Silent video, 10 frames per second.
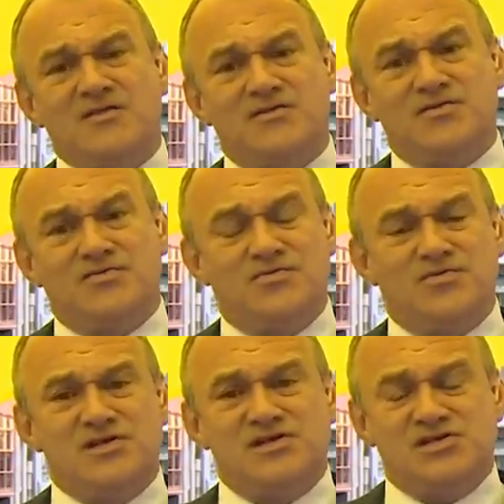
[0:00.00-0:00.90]
I, think
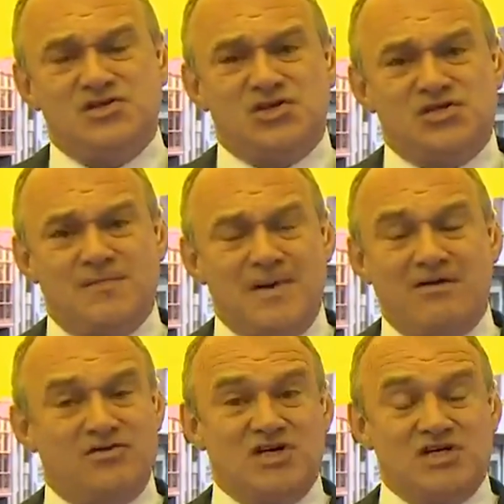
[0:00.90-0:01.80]
this isn't just
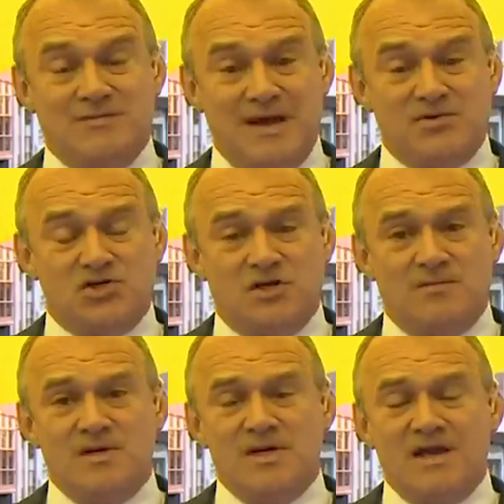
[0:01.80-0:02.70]
about Chesham and
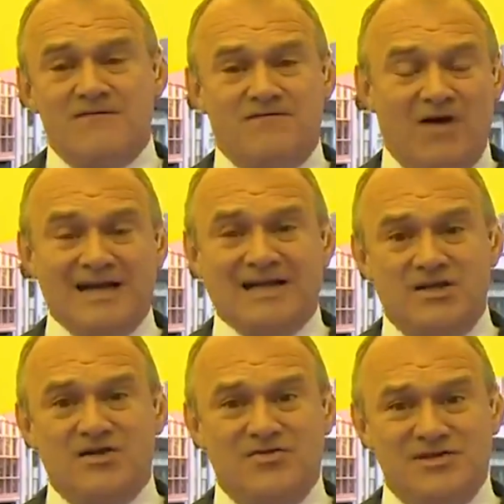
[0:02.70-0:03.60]
Amersham,
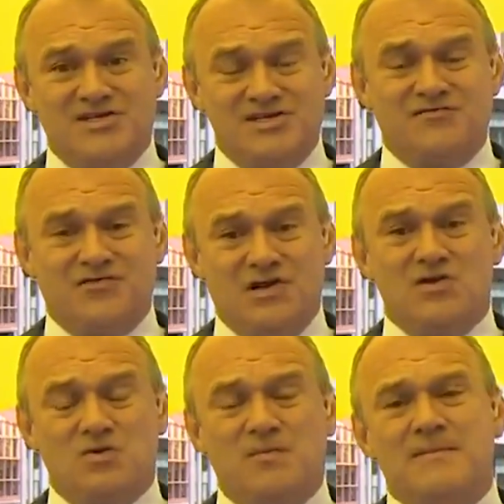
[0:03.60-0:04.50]
vital though this is for the
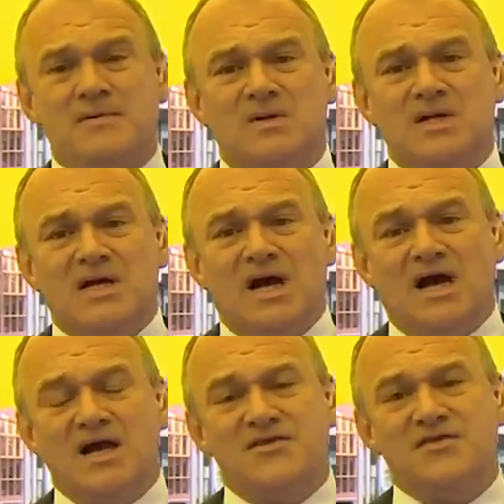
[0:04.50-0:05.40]
local people,
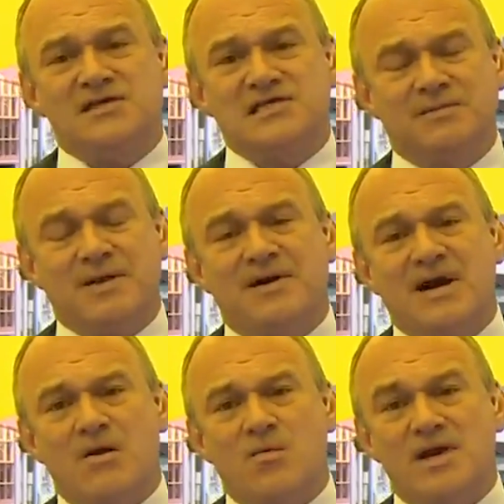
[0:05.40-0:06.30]
I think this Liberal
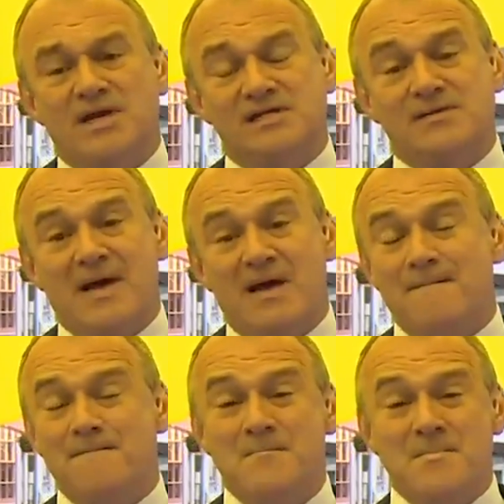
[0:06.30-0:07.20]
Democrat win is
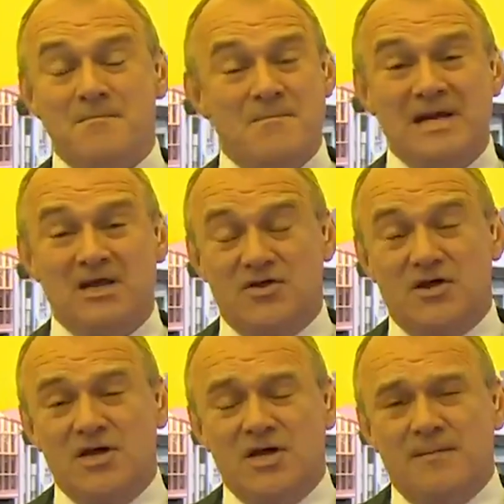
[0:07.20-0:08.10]
about many
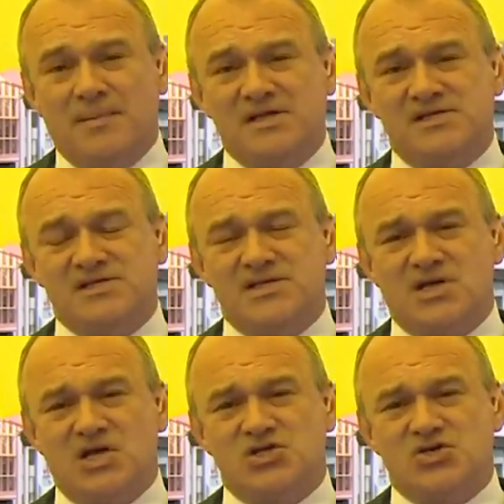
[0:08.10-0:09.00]
other places in the
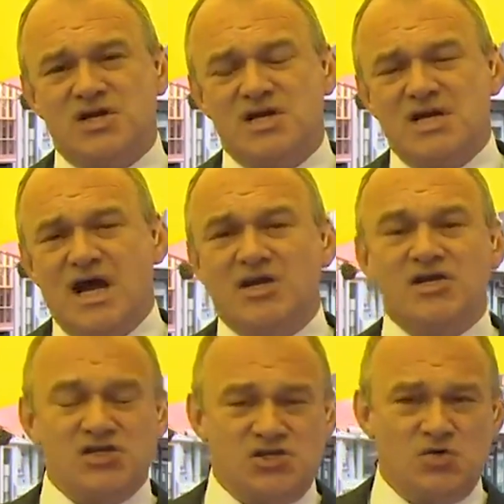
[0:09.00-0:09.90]
country. And
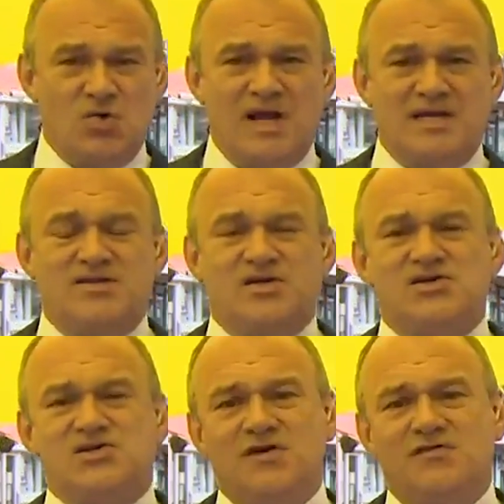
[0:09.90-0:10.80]
yes, you're right, the
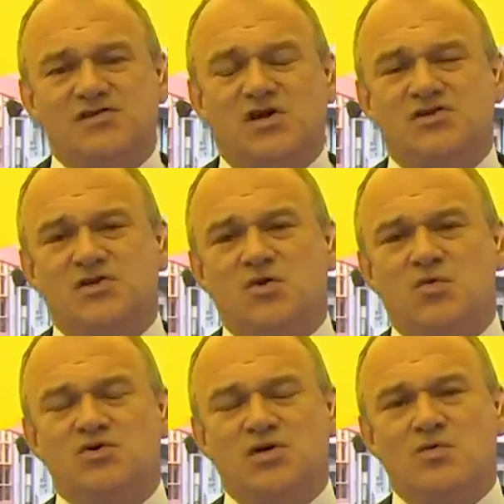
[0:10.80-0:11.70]
Conservatives are do
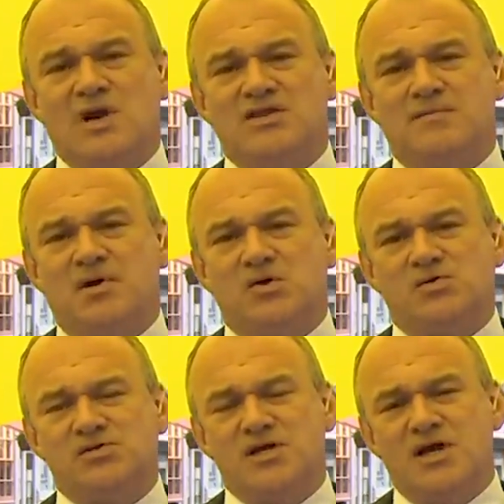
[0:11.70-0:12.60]
doing well in the
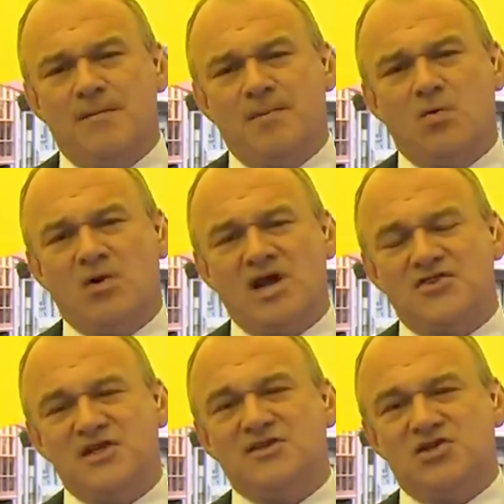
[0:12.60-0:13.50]
polls, but what I
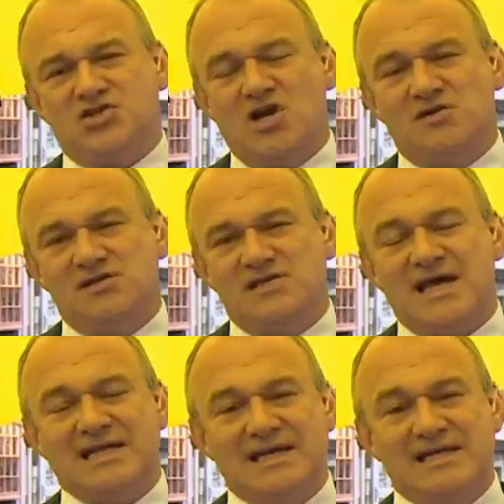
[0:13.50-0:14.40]
think this shows is
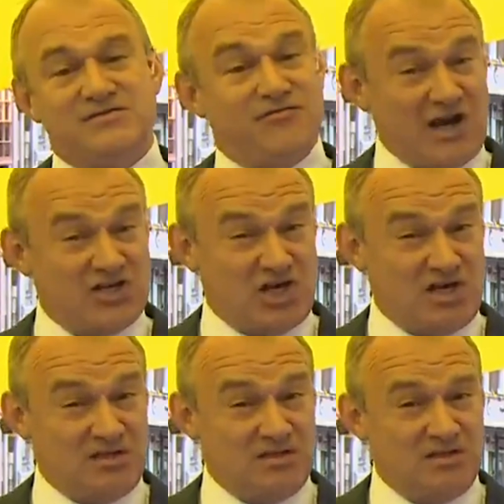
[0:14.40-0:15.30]
that lead is
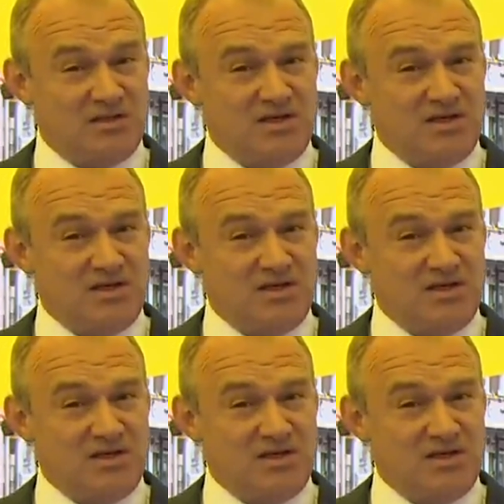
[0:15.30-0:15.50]
fragile.